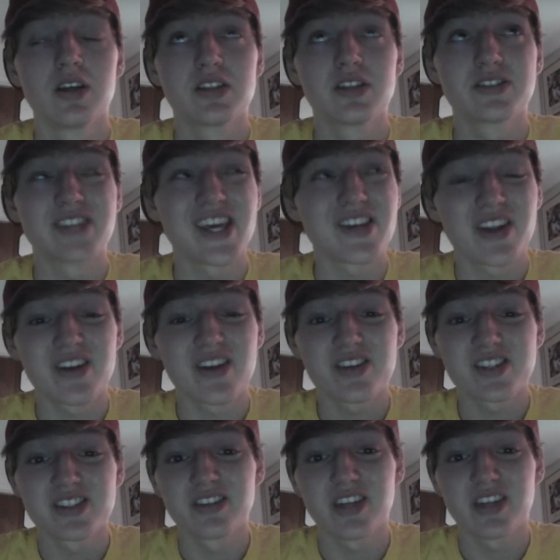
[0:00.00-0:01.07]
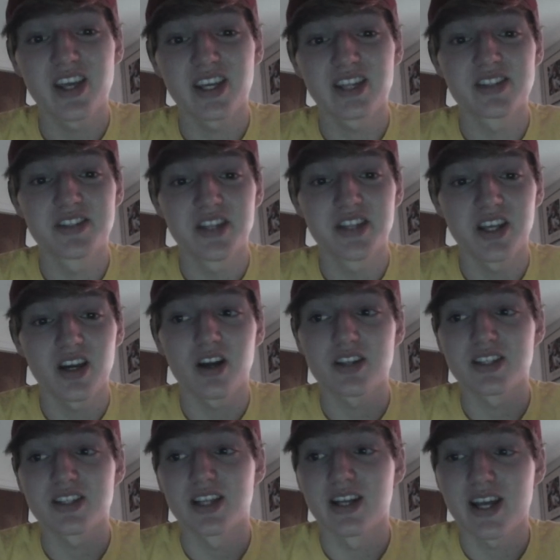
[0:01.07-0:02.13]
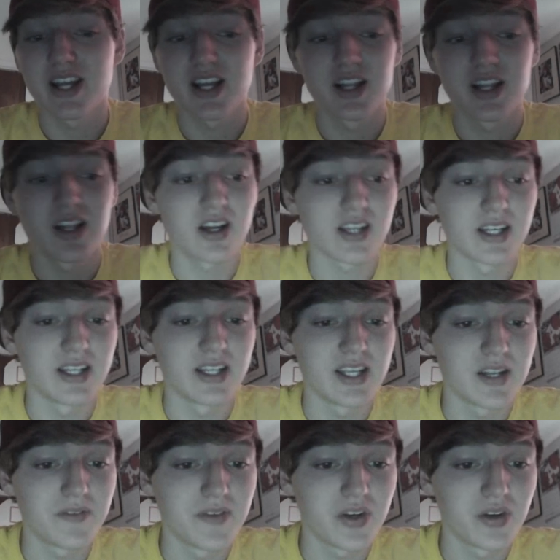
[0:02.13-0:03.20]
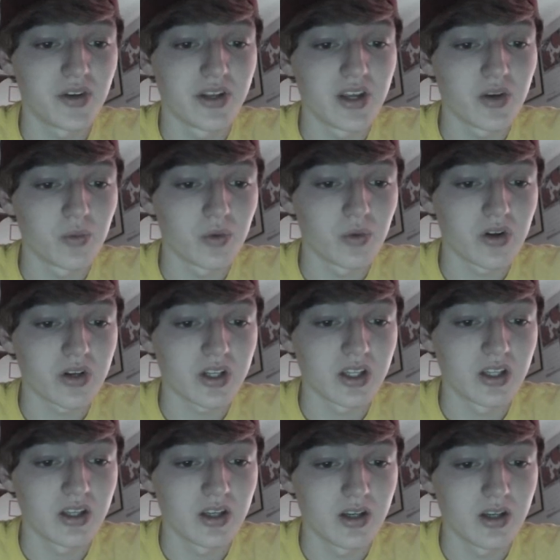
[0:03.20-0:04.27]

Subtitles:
Saturday or Sunday against the Seahawks at 9:00 on NFL Network.